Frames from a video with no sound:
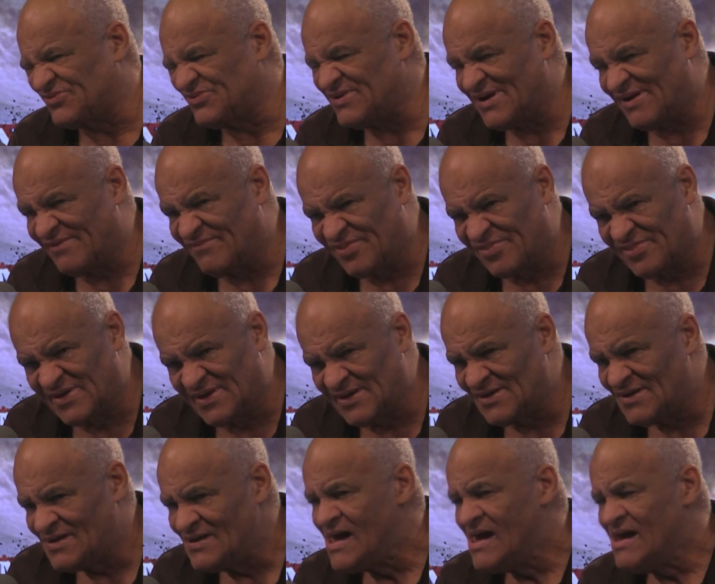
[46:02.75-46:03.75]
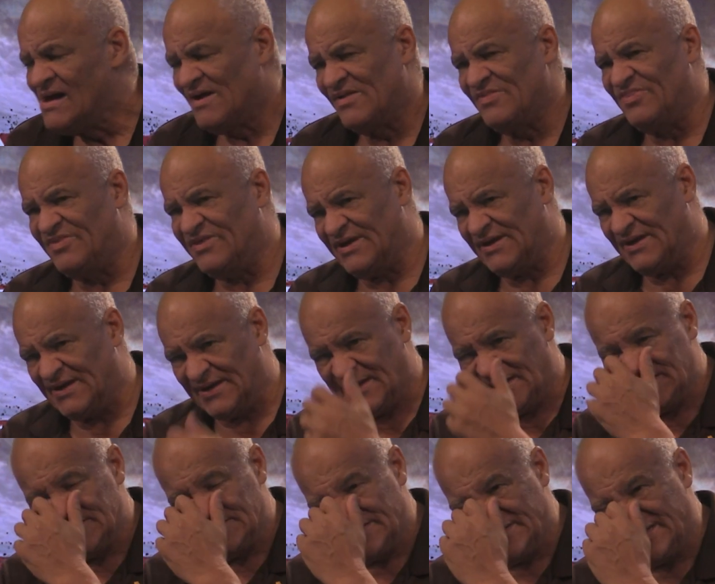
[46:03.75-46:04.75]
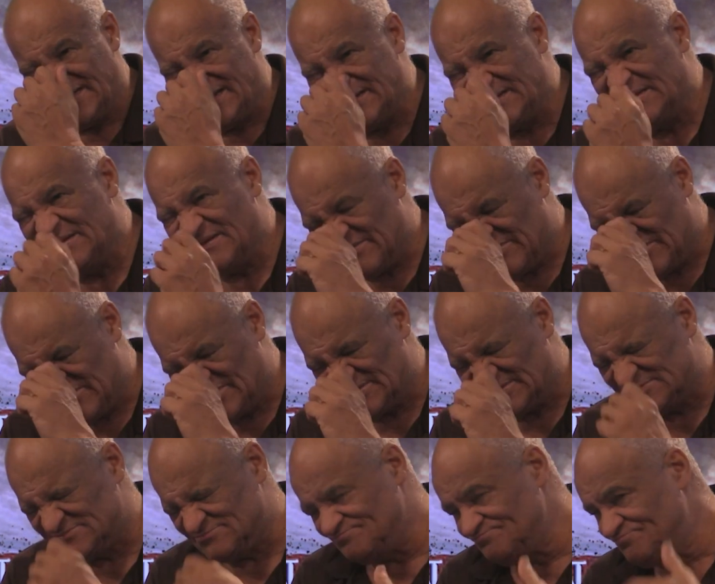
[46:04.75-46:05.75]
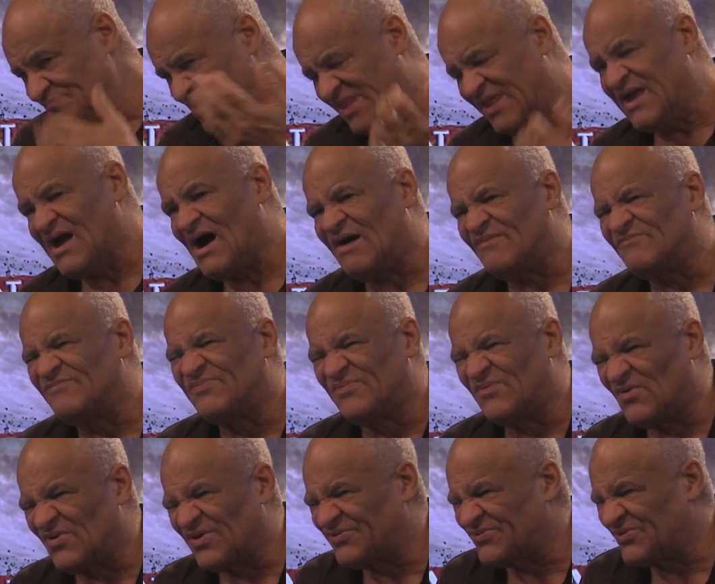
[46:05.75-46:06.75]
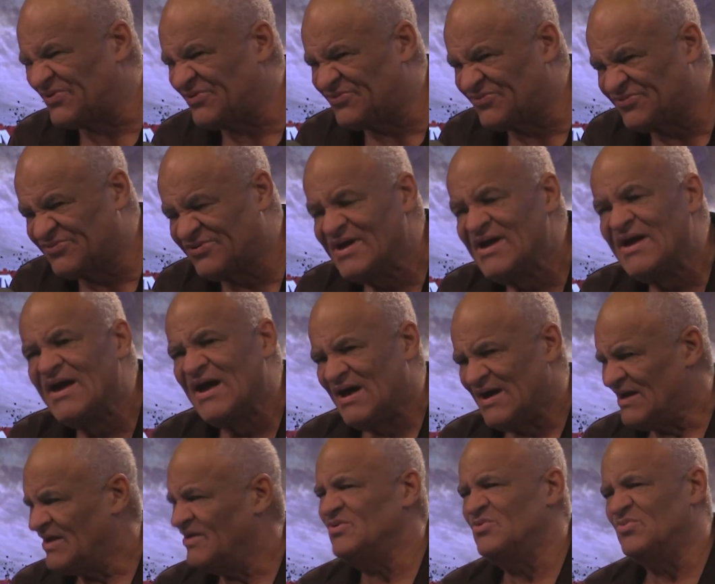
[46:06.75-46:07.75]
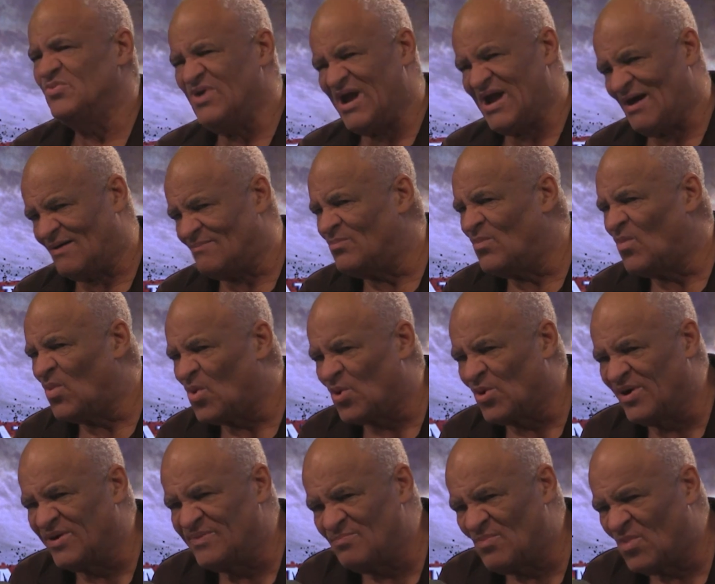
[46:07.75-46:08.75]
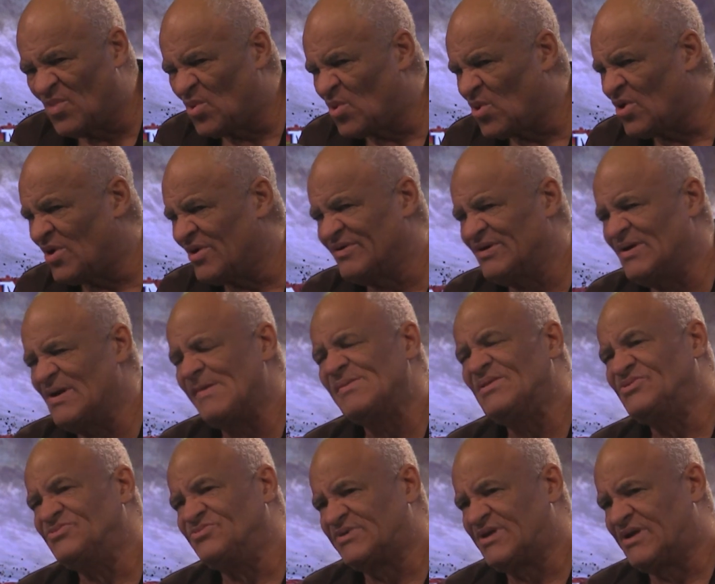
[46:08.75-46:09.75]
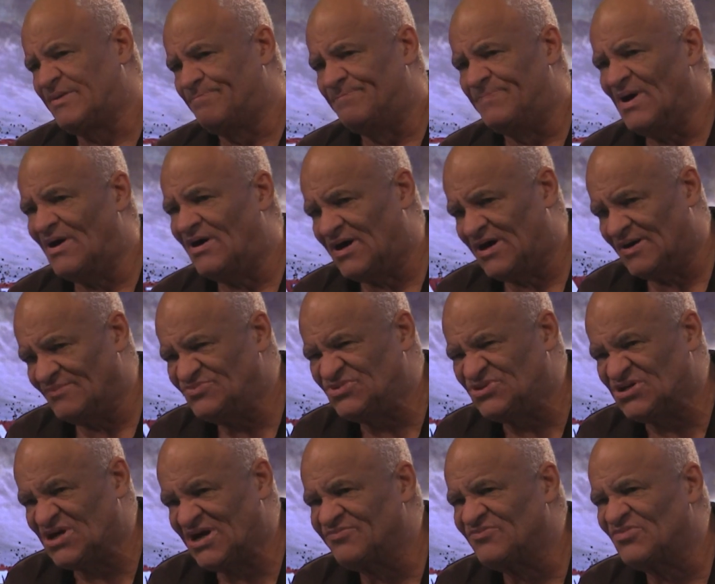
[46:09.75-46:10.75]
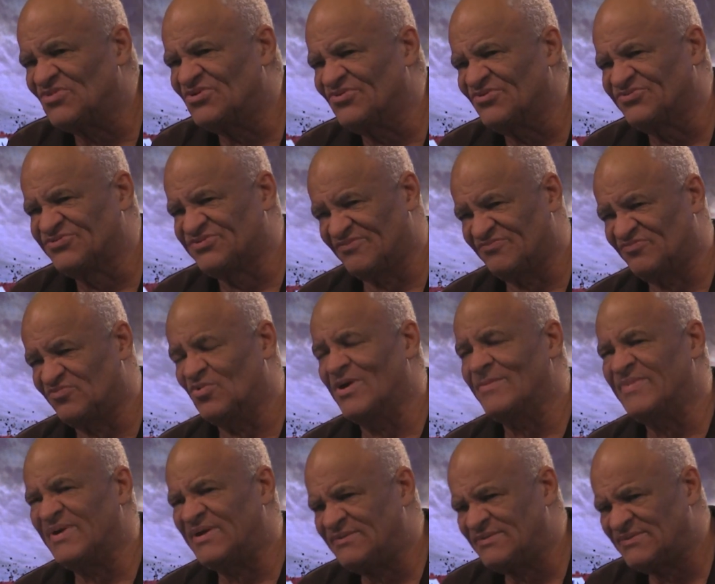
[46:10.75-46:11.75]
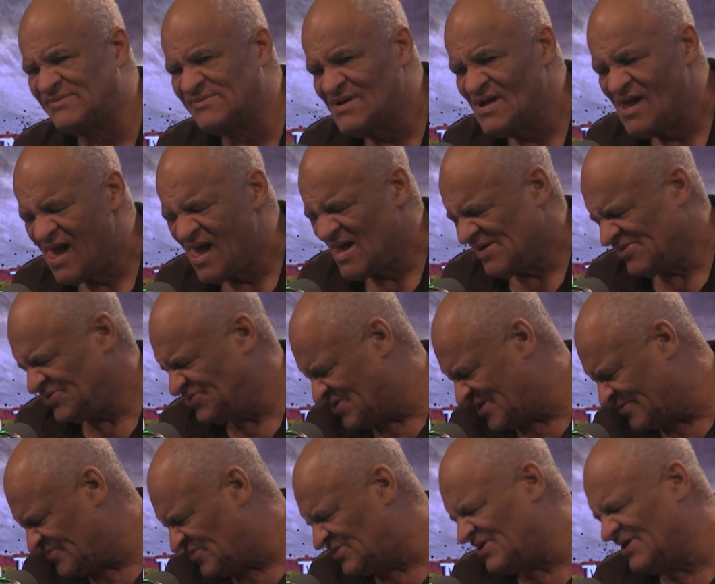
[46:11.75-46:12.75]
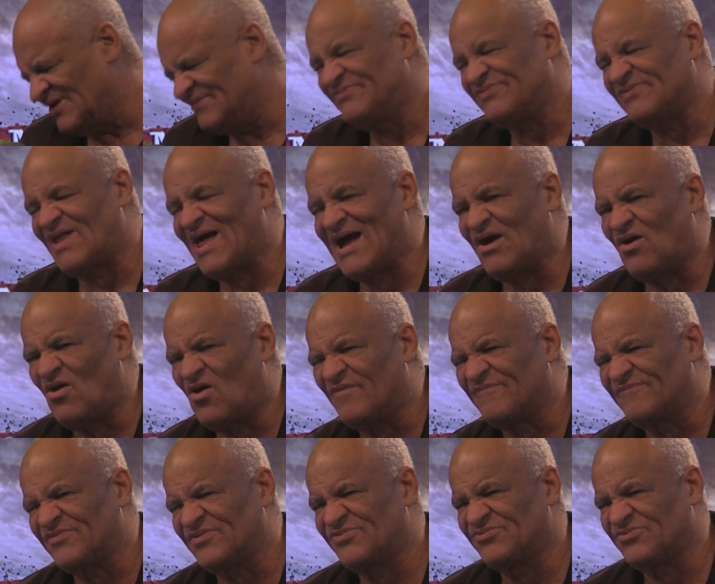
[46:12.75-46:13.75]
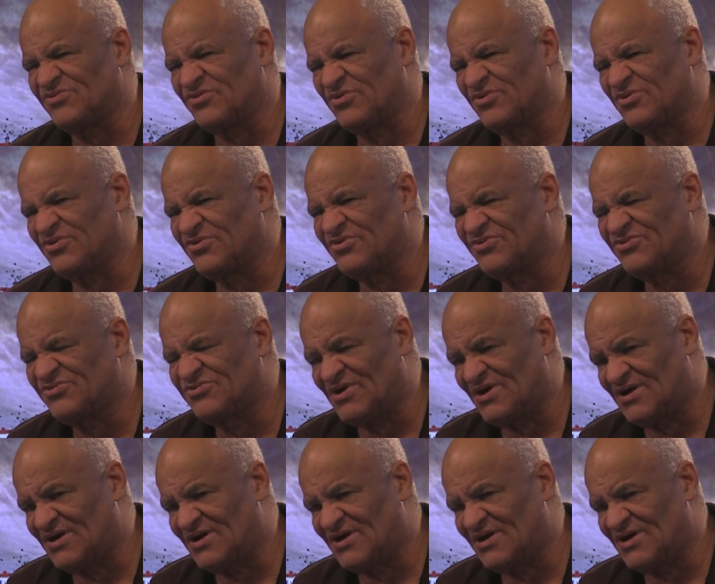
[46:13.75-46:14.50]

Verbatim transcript: everything. The the the armed forces. We have more and more um, generals of women, general and flag officers of